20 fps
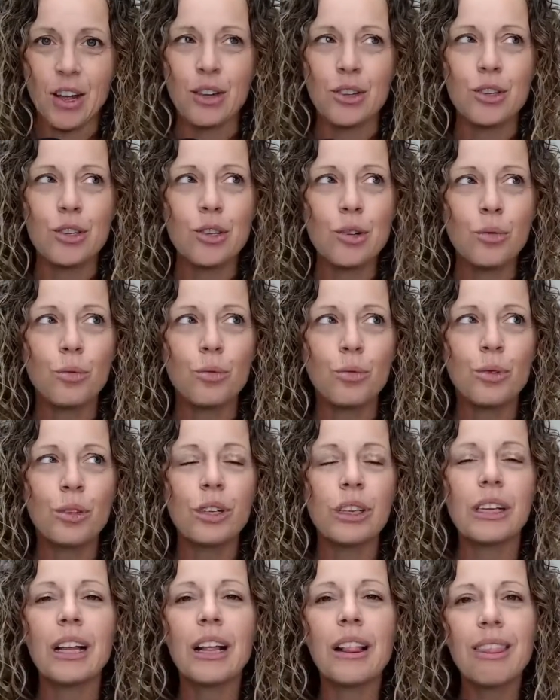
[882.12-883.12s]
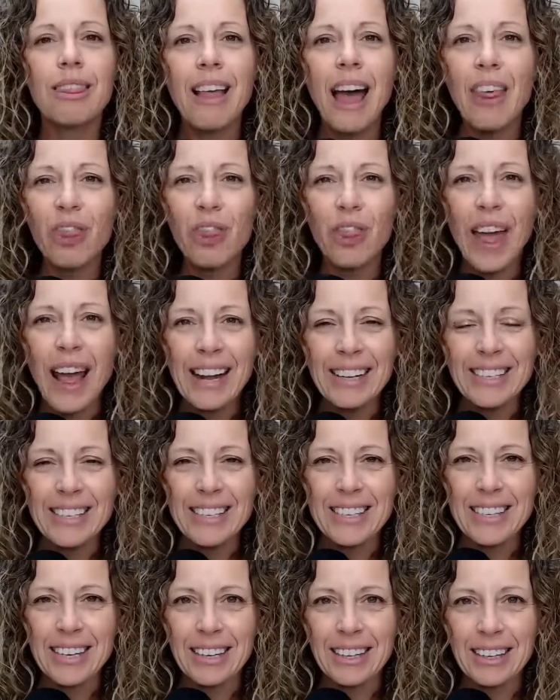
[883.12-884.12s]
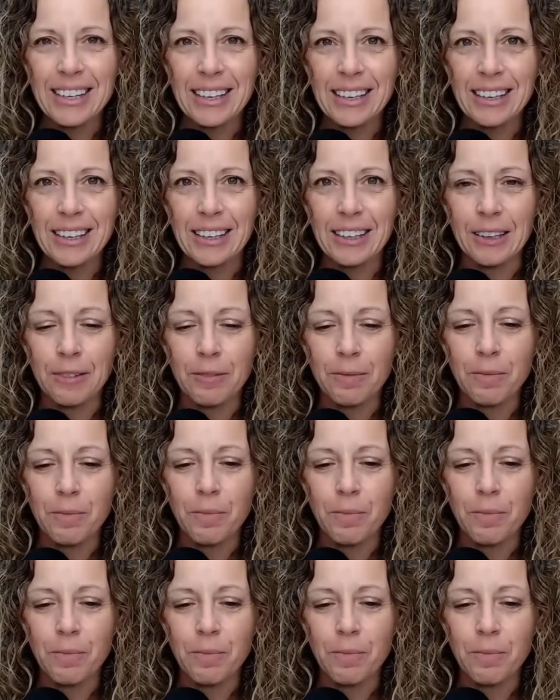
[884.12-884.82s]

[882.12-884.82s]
So really let that sink in.